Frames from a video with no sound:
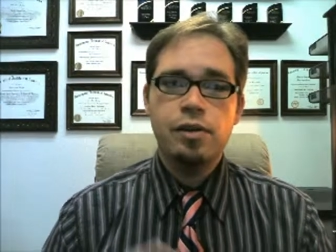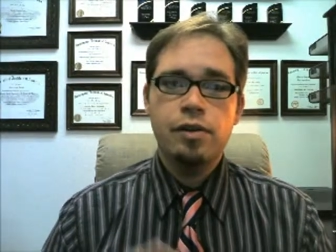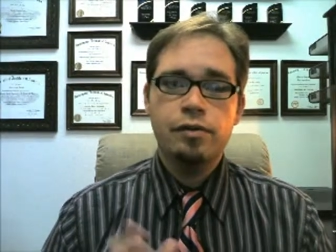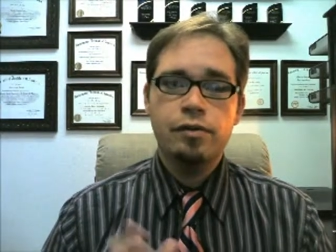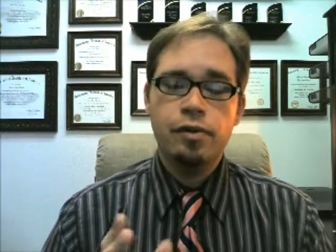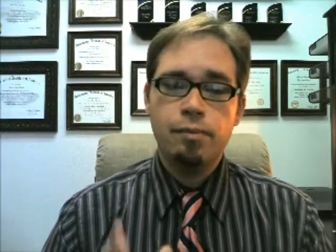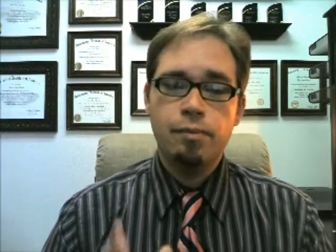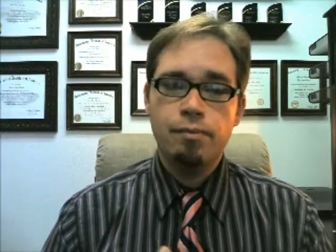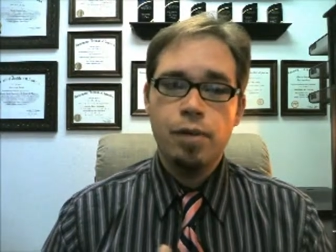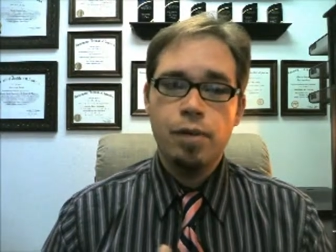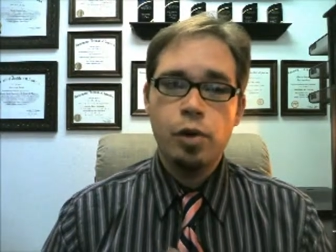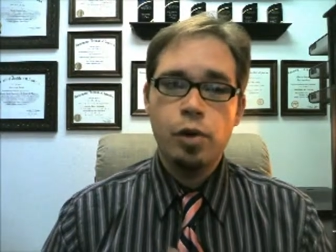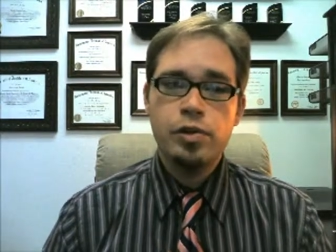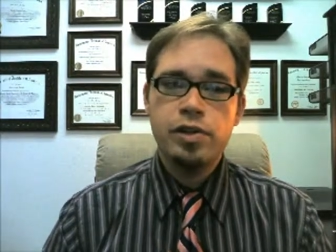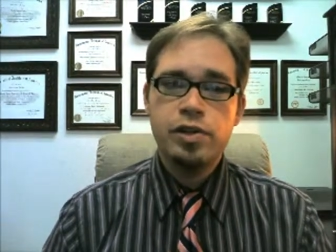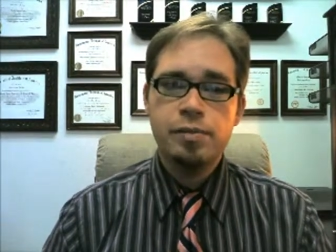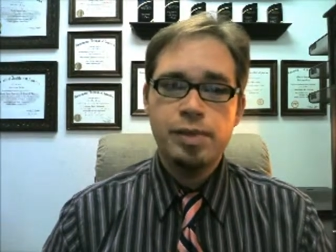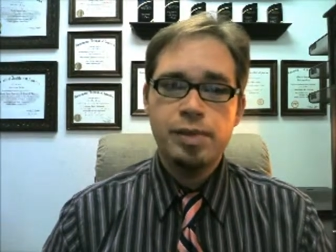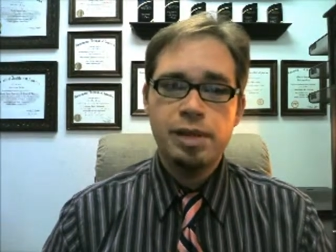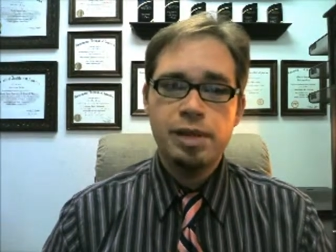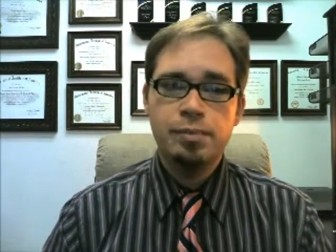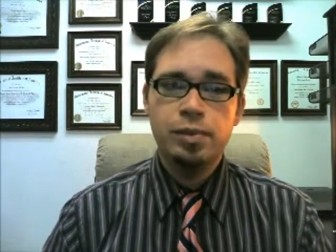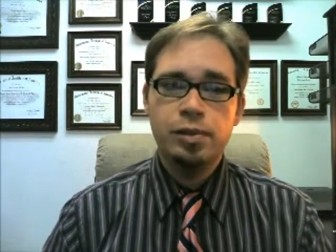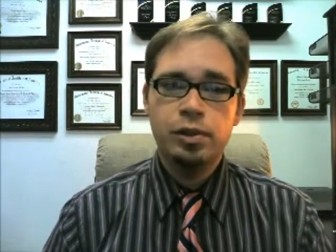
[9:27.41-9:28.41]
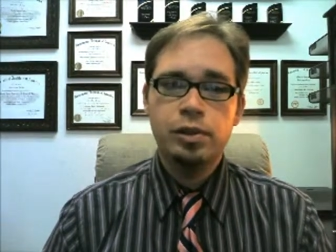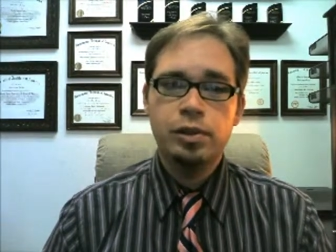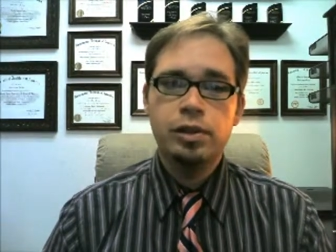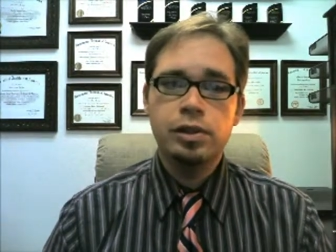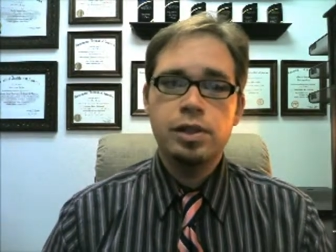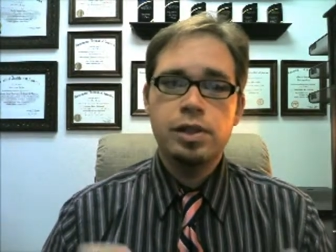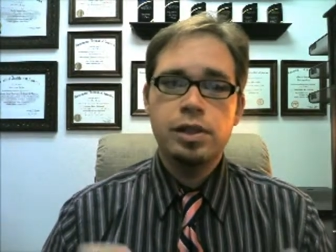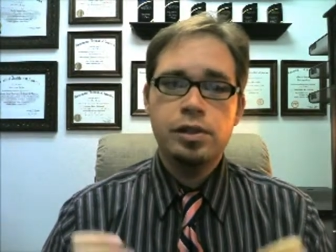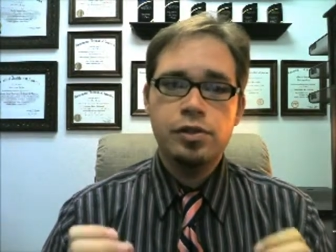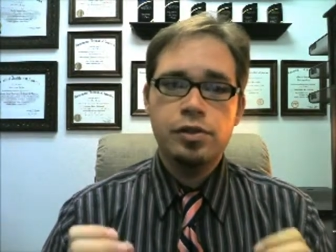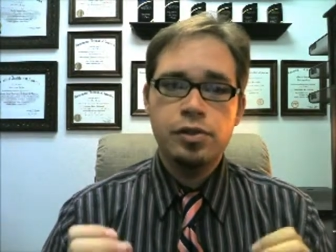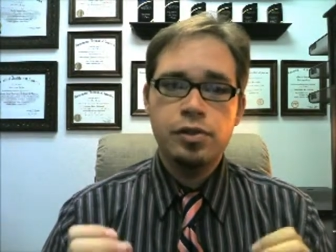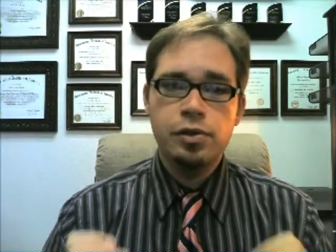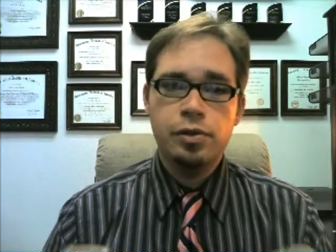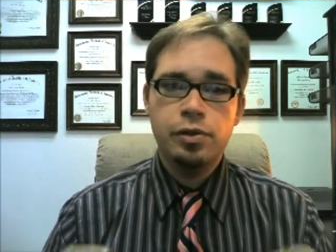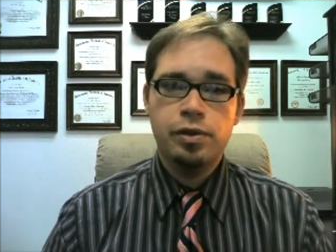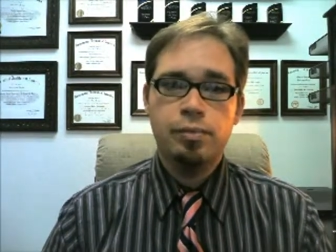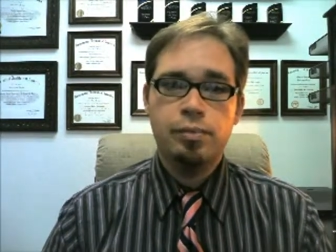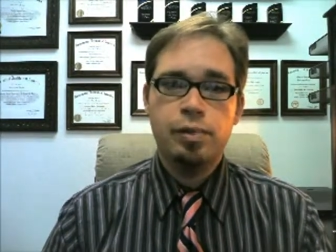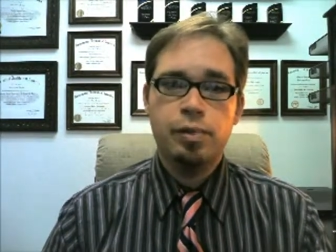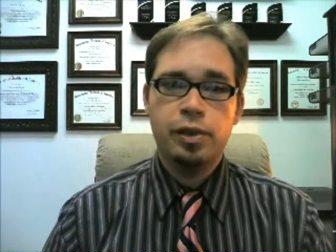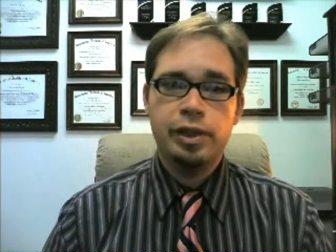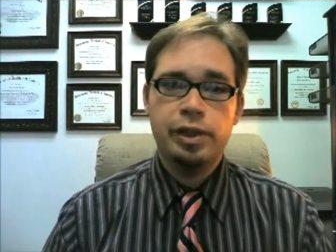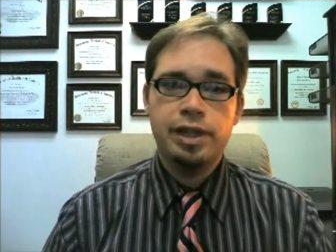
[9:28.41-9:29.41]
for most people to
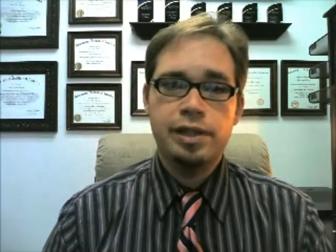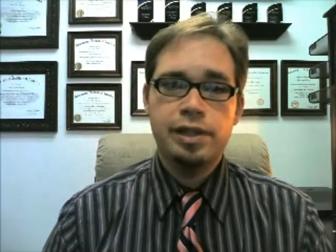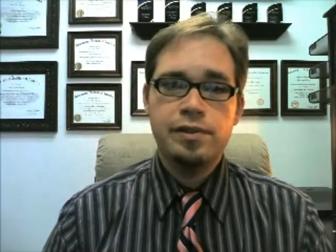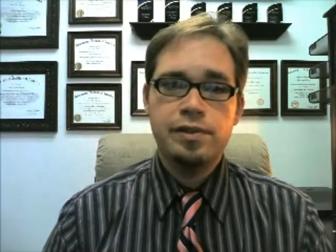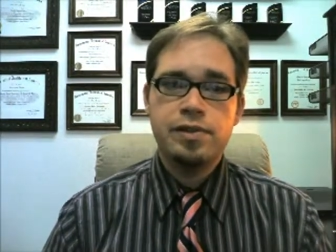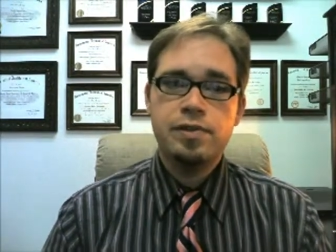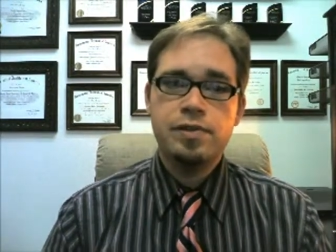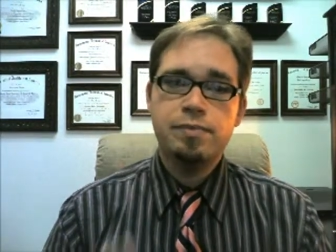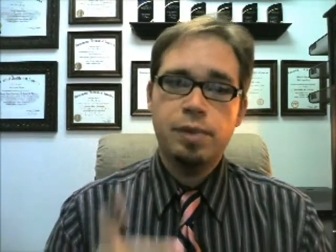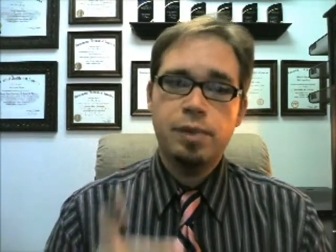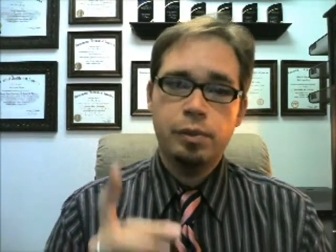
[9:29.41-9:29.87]
the brilliance.